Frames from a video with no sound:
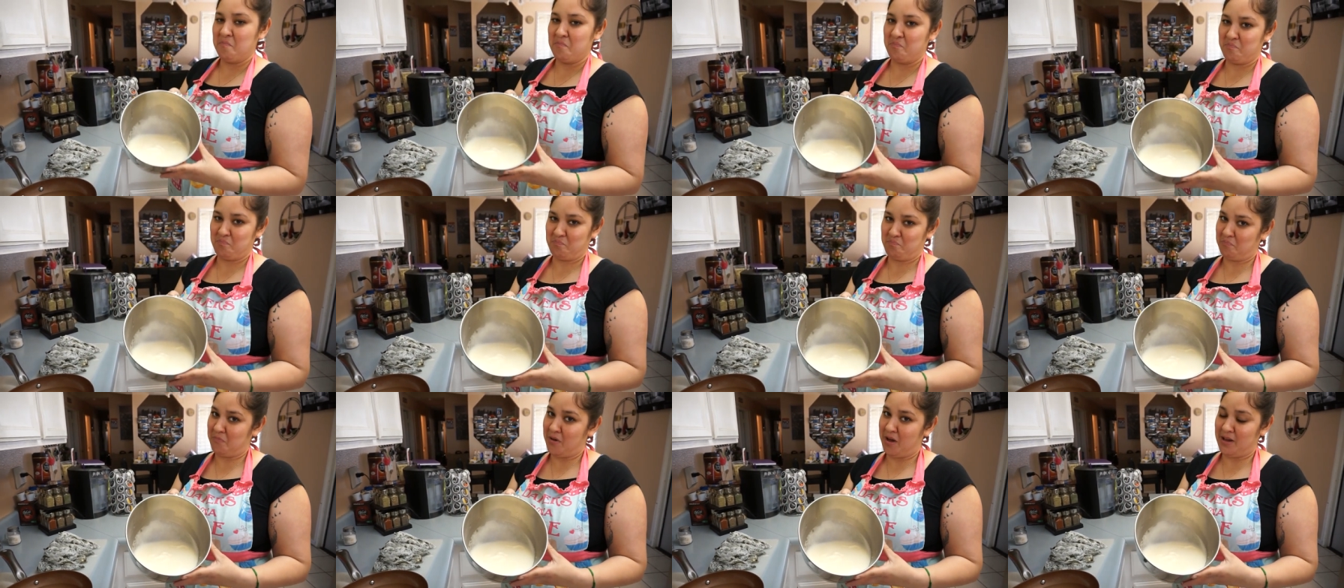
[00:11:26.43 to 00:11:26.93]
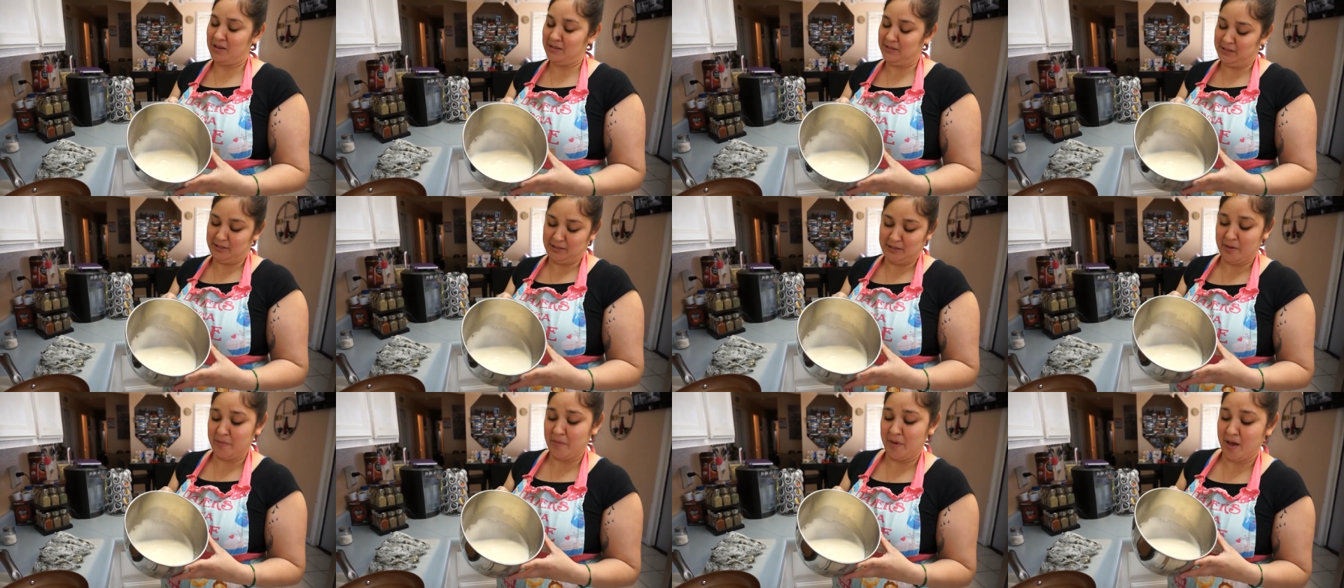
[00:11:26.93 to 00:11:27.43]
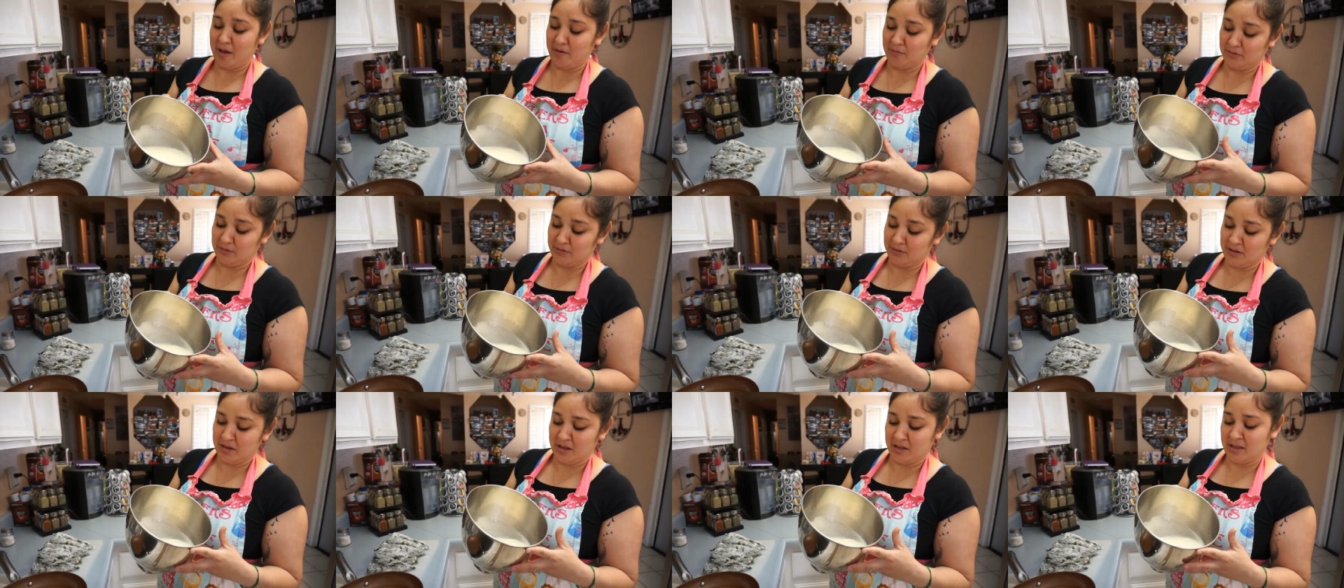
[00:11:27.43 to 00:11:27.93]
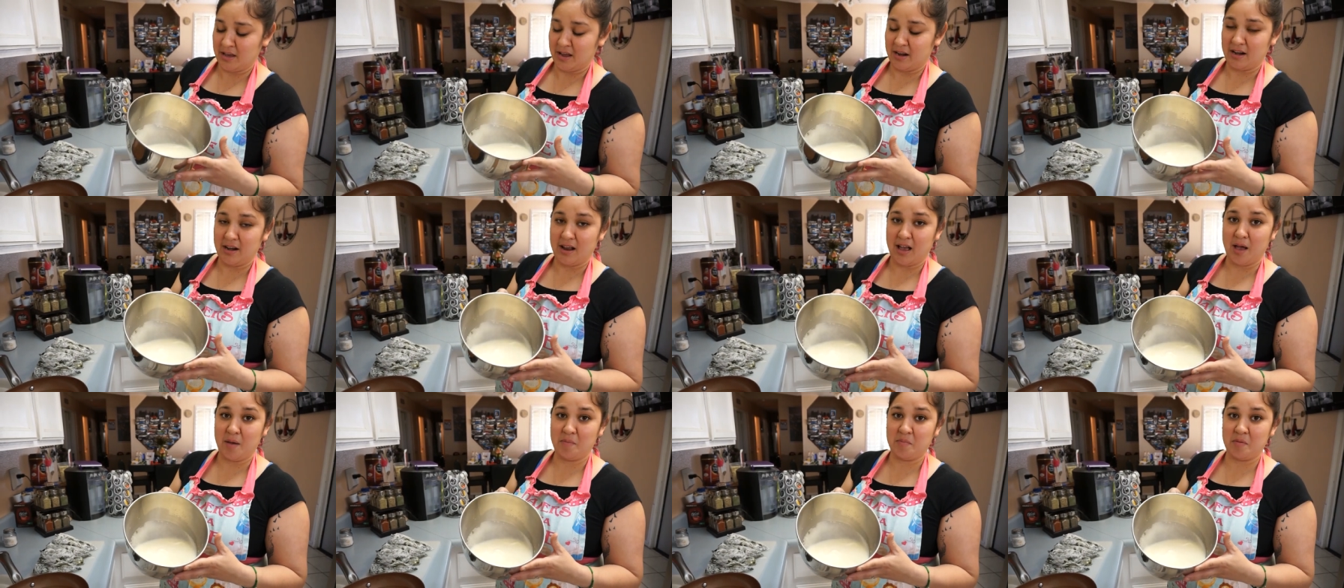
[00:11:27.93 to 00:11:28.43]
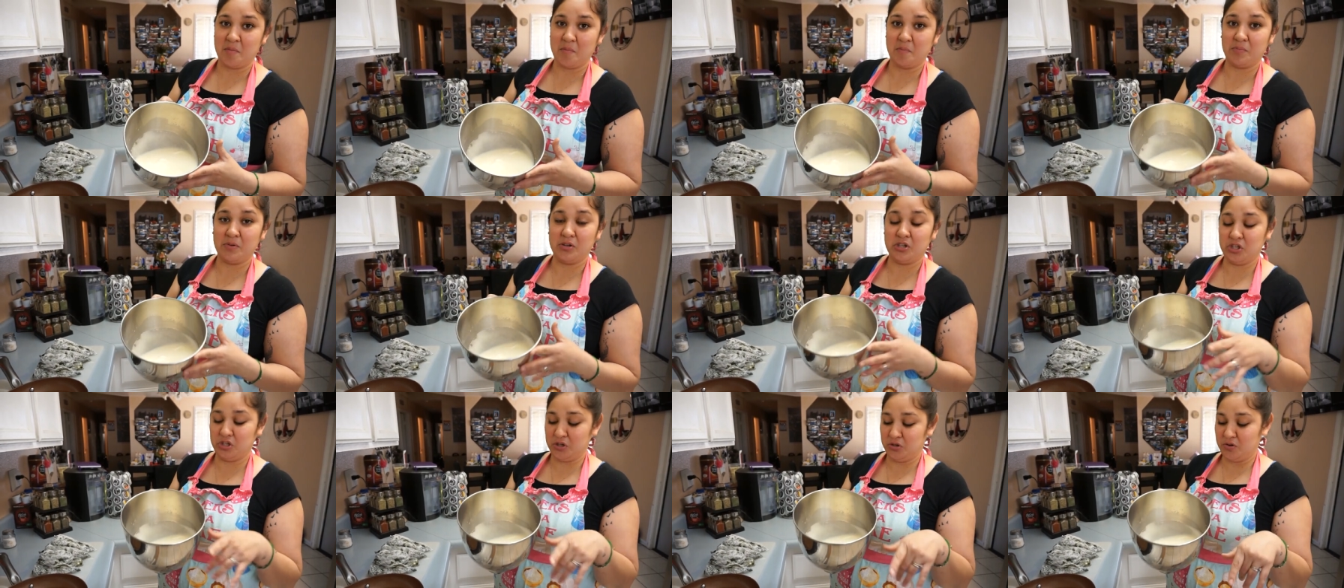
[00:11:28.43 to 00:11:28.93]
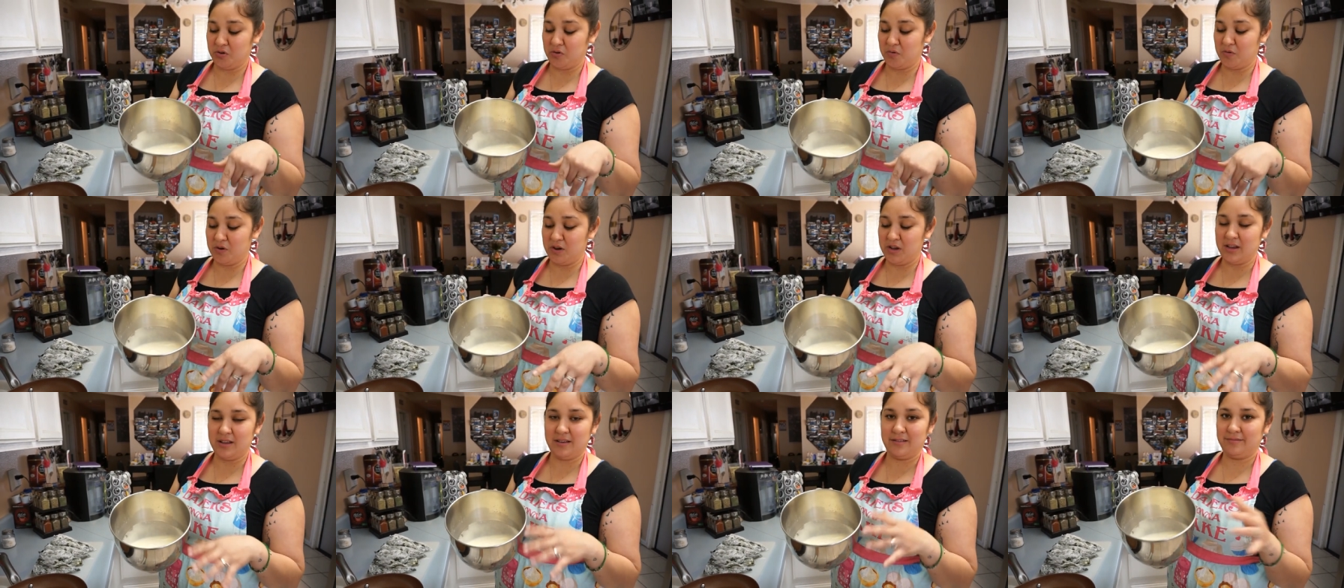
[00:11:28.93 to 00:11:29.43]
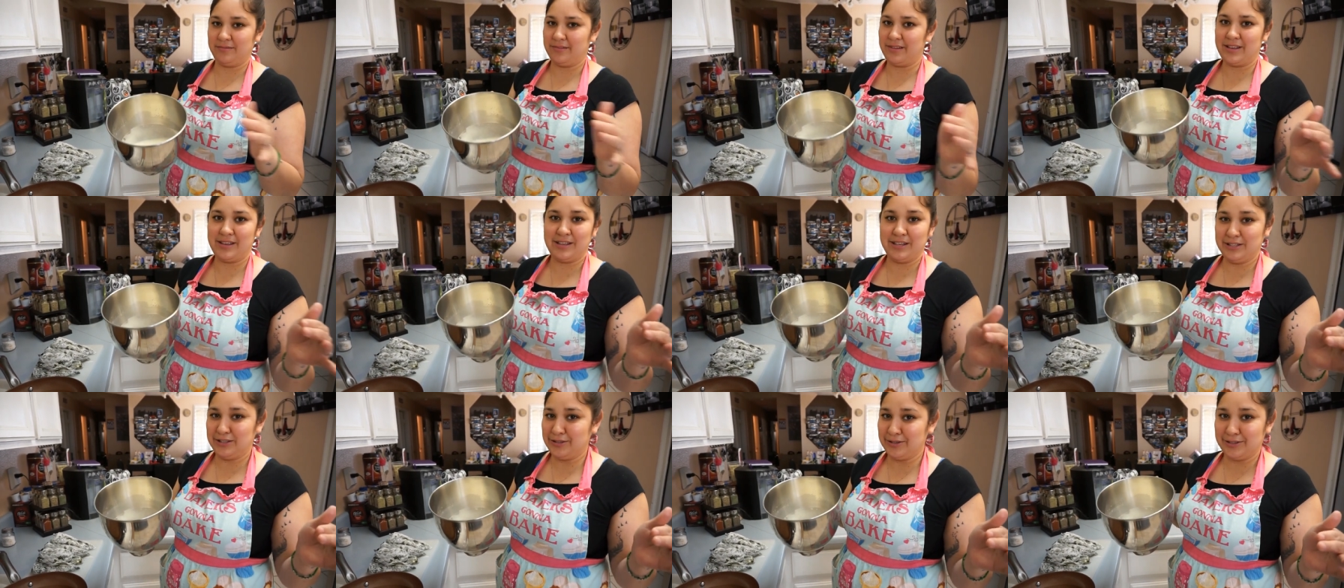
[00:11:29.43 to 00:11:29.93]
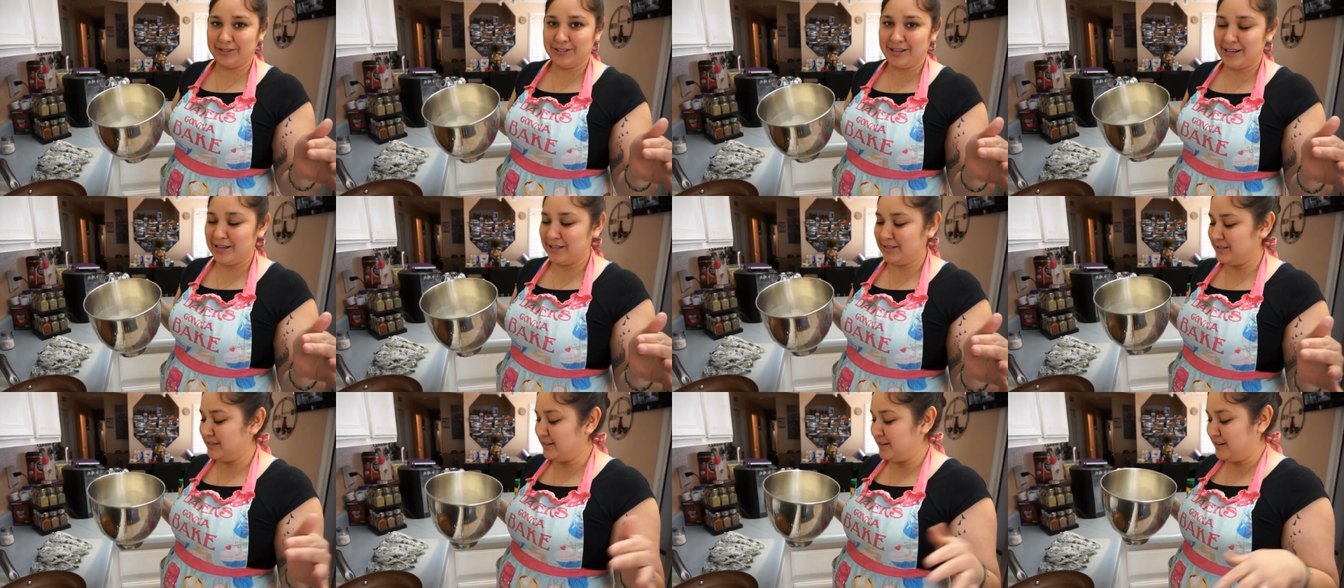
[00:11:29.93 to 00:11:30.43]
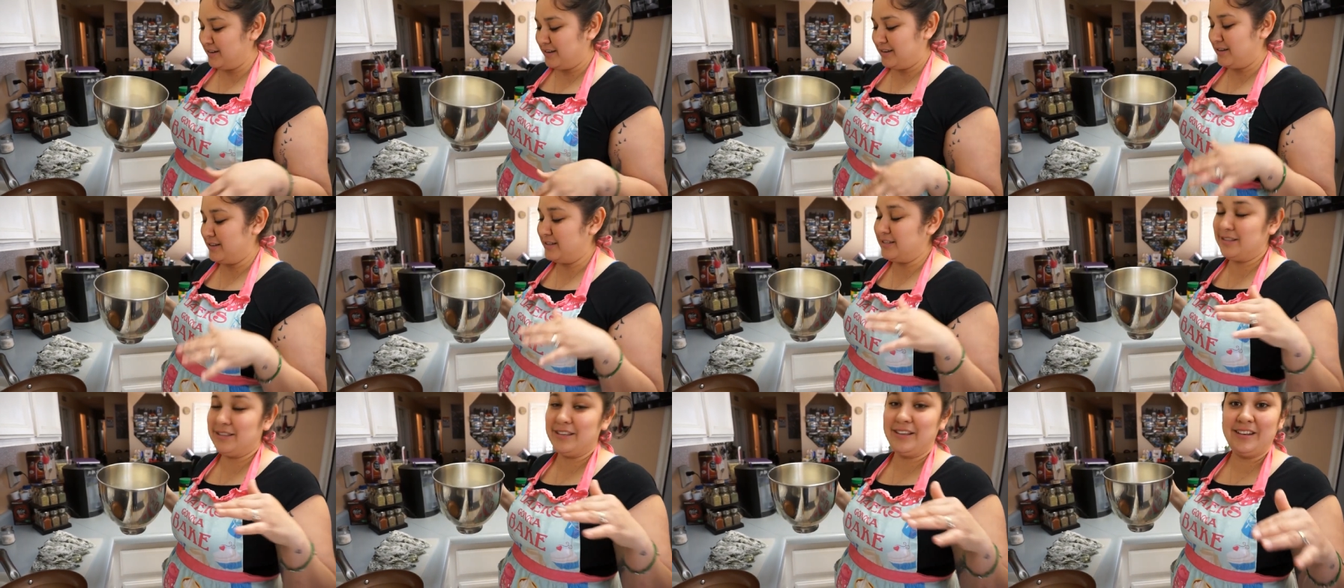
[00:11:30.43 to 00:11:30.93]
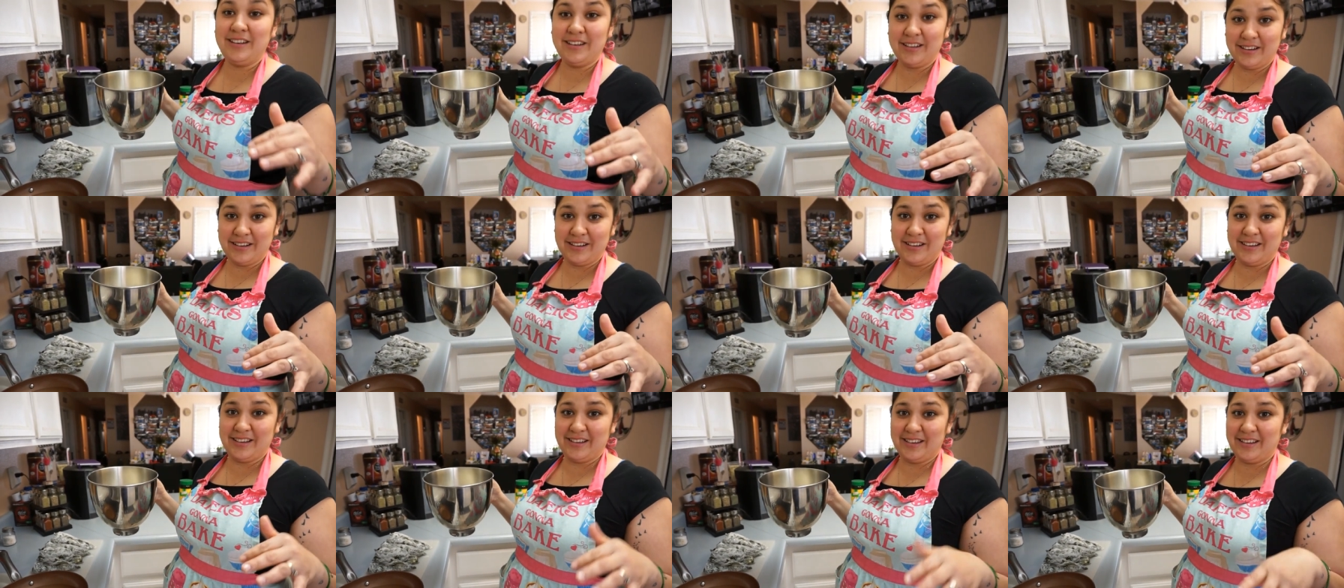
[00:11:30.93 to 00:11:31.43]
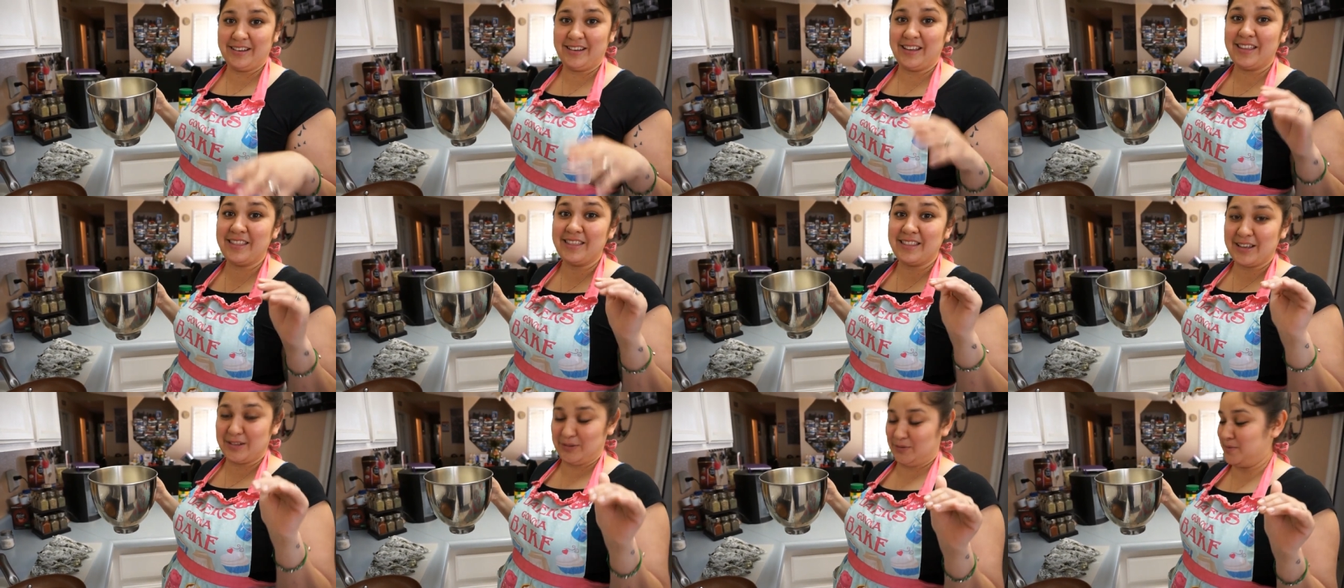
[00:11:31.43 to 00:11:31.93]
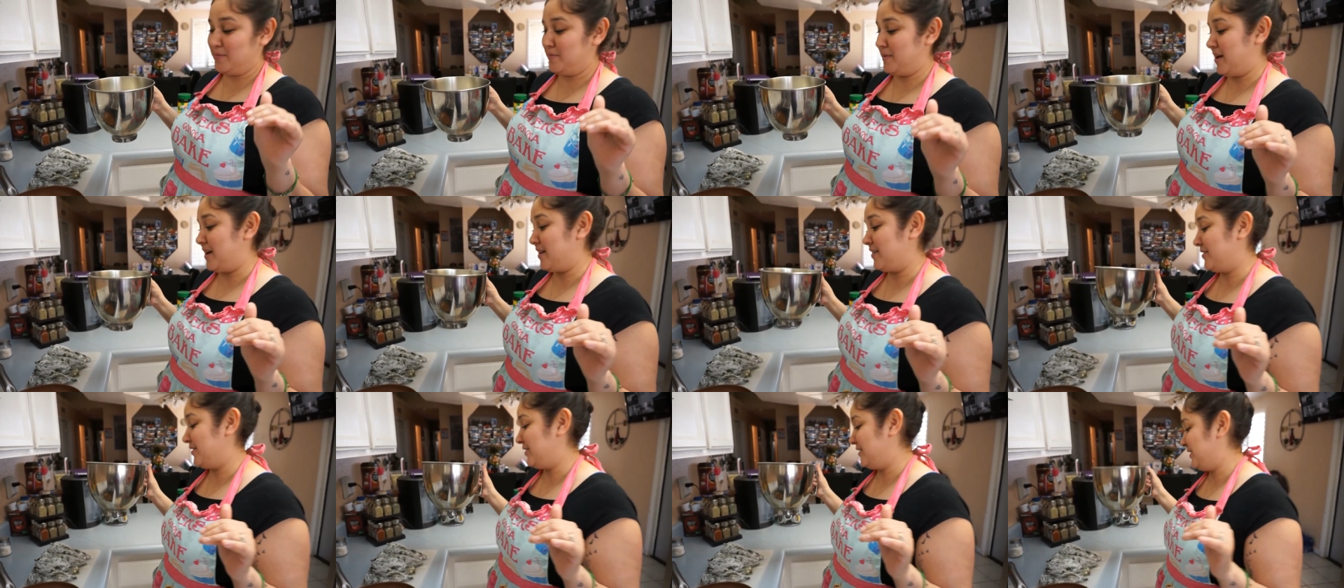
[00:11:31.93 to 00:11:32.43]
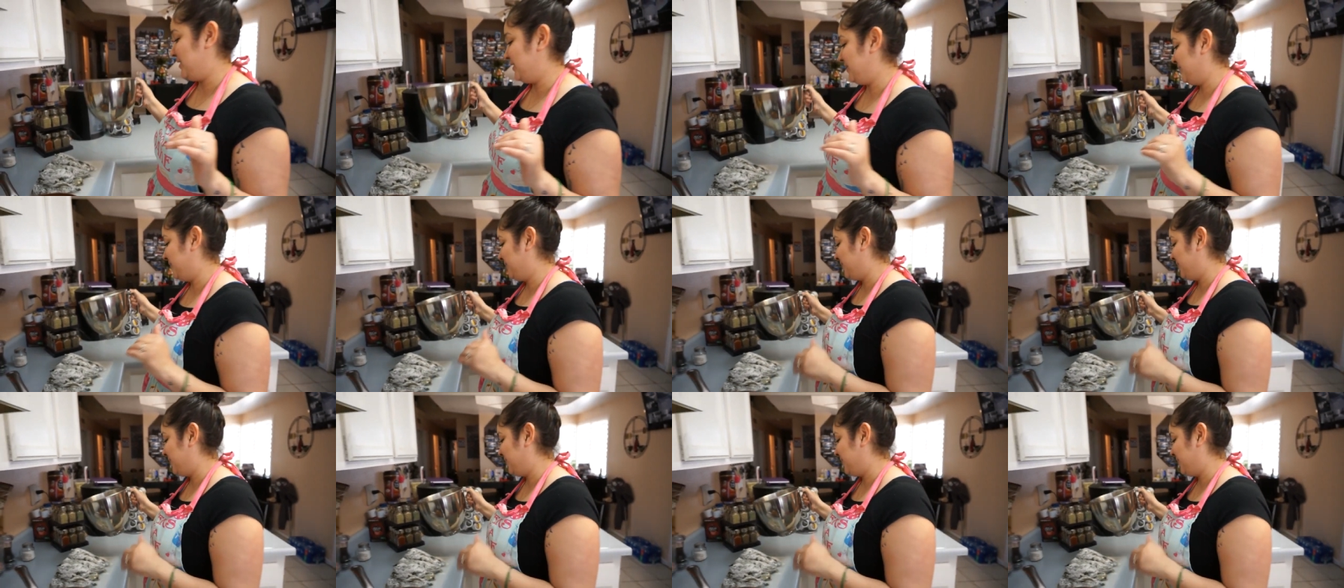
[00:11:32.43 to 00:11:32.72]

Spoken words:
Mine somehow today that didn't happen, but you know what? It still tastes good, it still looks good, and that's what matters.